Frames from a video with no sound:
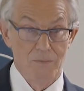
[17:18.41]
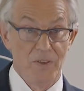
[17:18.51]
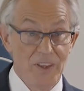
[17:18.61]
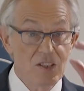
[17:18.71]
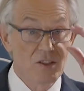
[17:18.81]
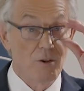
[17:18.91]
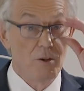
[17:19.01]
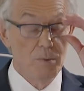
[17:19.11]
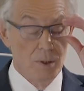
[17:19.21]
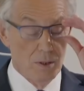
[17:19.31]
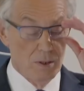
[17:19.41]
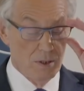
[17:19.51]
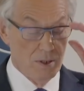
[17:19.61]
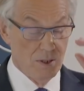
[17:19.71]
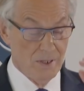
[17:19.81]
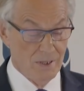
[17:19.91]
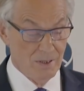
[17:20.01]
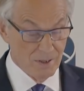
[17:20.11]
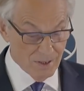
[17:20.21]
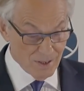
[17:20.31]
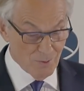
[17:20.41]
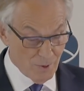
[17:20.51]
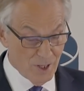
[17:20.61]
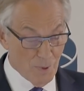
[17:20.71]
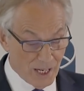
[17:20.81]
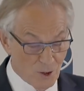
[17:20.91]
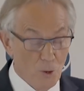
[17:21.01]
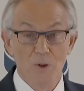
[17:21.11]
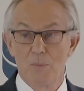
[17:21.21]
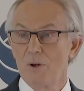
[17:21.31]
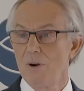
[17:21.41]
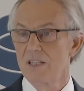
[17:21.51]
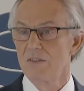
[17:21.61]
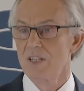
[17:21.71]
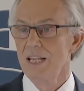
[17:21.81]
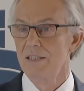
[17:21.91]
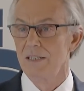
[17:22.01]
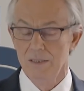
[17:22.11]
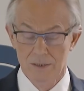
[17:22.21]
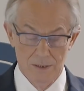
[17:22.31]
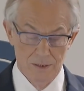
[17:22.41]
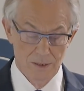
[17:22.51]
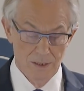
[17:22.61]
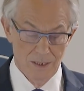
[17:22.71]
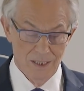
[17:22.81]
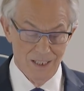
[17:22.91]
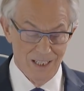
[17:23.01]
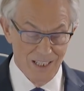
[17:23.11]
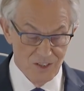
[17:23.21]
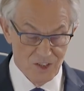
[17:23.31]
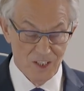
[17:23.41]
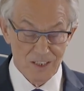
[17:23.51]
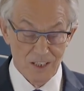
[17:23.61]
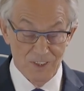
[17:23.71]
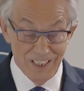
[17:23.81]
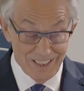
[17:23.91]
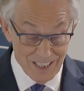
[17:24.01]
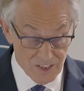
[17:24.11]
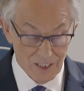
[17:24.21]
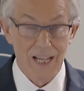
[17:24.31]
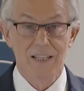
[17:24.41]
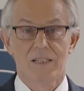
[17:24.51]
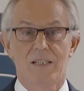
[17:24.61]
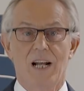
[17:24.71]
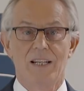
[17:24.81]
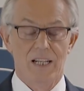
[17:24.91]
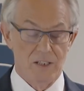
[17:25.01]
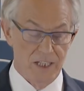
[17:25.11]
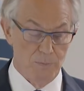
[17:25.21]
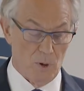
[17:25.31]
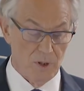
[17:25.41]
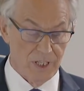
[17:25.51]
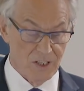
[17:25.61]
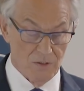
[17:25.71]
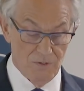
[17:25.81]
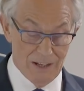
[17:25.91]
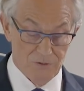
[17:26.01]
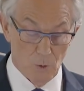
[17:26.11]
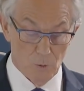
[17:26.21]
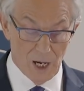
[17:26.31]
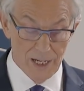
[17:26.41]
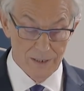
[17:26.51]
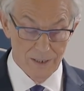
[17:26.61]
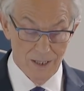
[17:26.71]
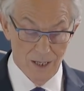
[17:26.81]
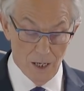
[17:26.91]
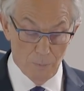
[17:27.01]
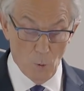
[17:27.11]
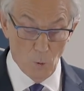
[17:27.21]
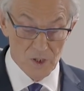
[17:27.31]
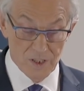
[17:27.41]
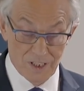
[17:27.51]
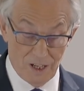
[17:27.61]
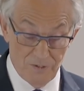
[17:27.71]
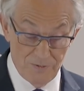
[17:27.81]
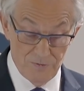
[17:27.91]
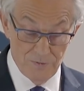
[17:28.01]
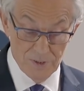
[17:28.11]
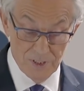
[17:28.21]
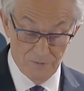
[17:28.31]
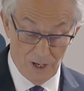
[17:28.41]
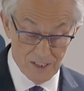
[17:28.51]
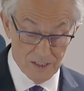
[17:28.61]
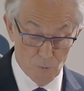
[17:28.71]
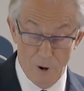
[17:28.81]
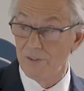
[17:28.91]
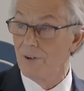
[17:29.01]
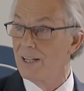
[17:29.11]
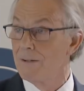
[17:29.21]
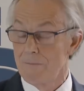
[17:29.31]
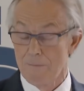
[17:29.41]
But this group, what you might call the progressive center, instinctively dislikes the identity politics of left or right, abhors the divisive rhetoric,